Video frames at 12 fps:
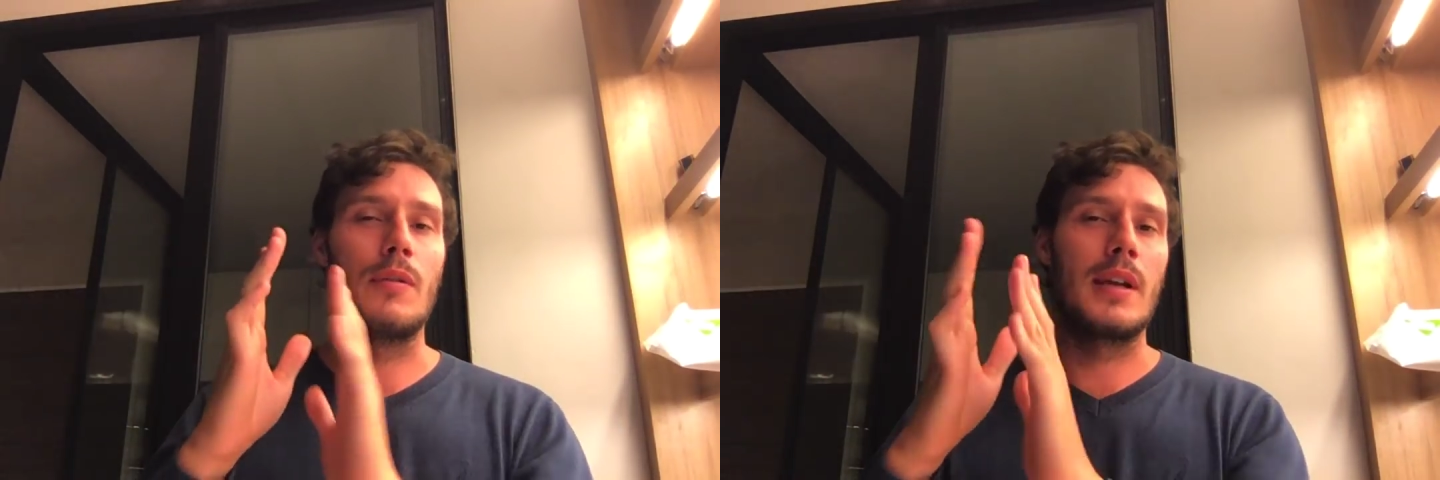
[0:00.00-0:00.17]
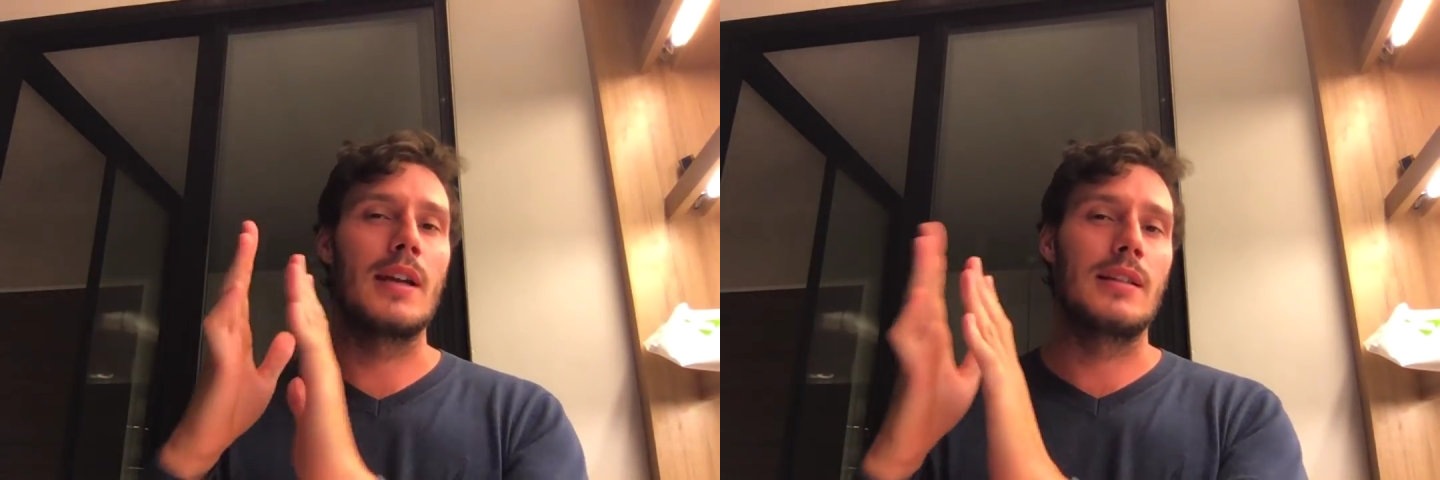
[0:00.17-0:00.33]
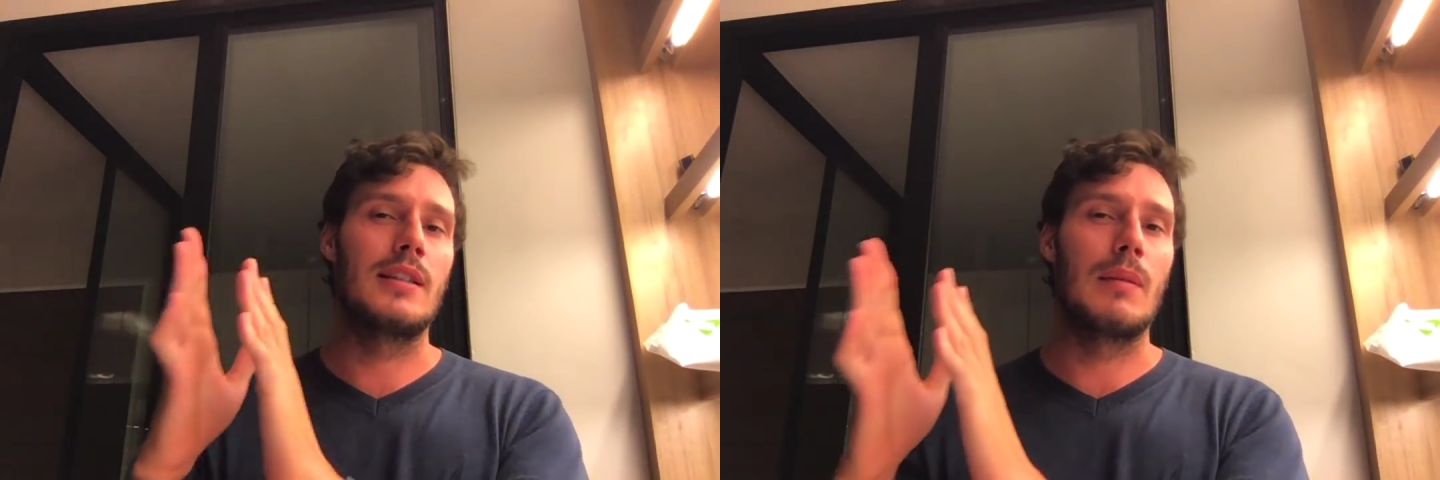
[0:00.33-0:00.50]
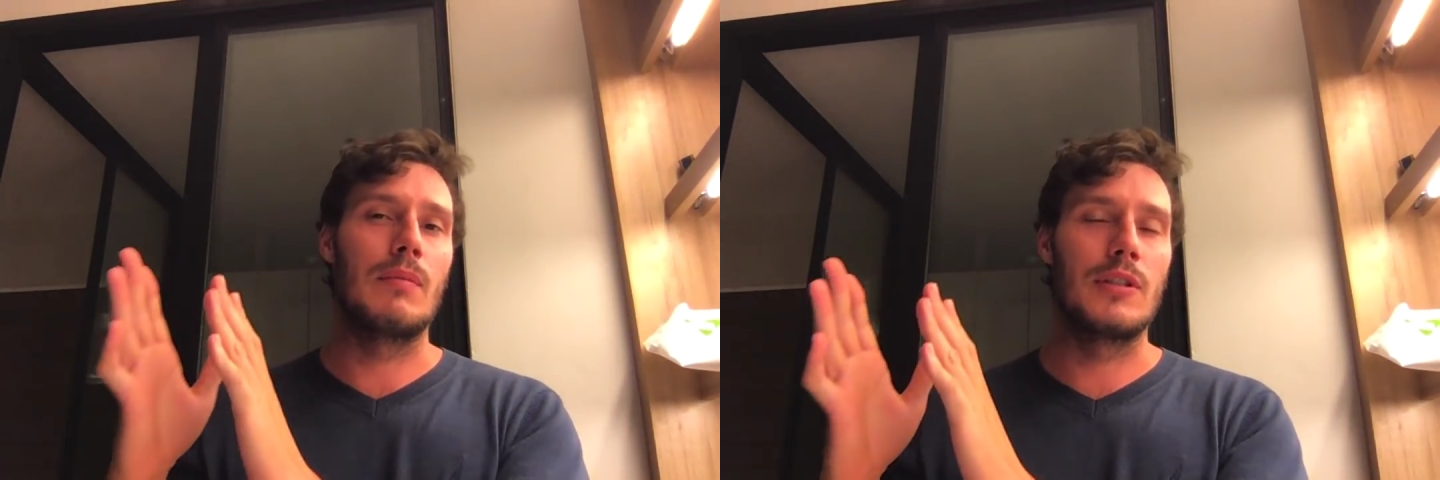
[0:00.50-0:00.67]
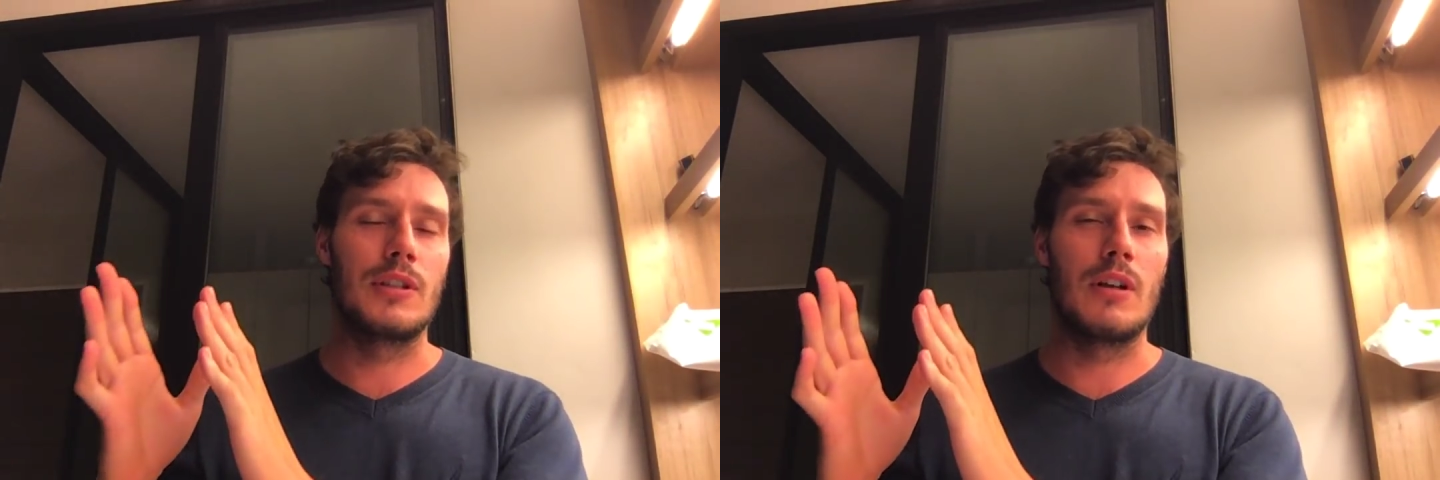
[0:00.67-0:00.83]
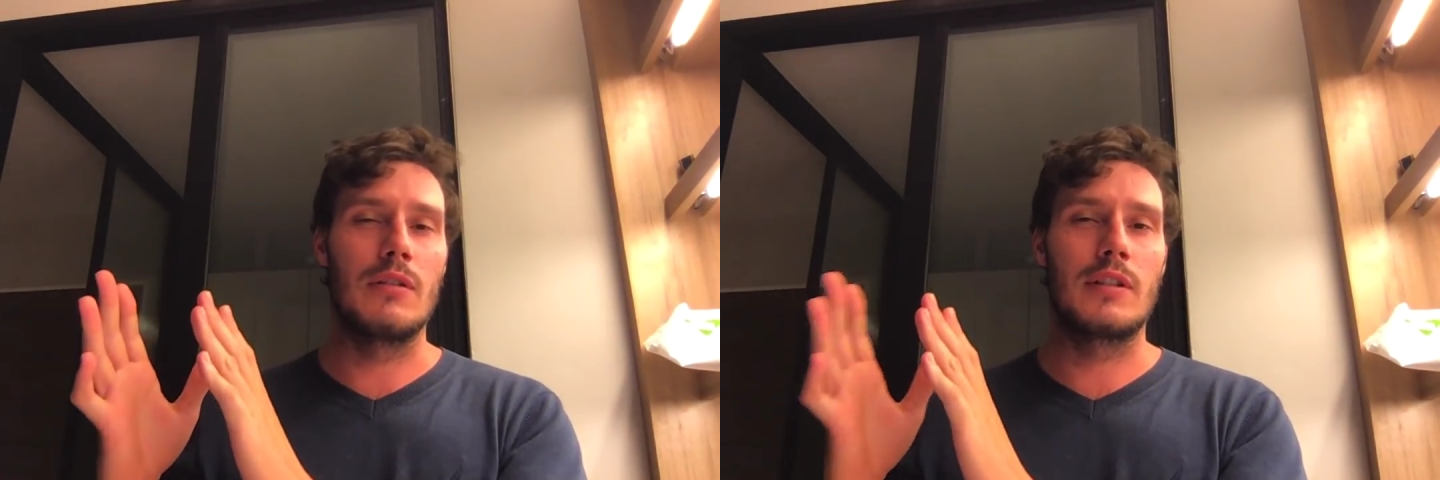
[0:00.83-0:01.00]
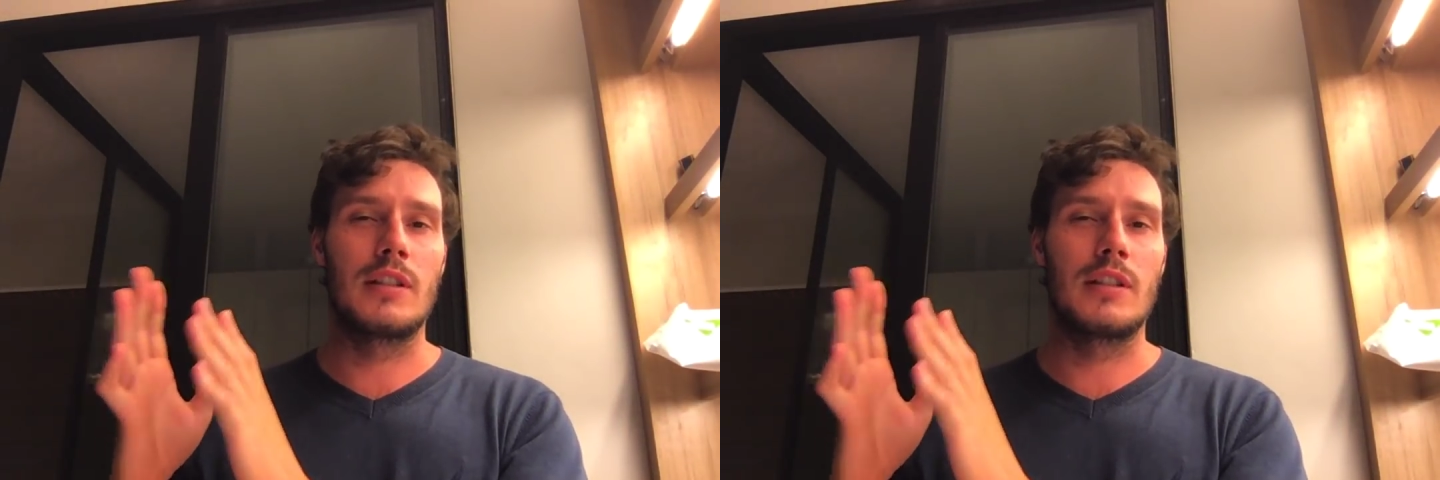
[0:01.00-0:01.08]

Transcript: get some results.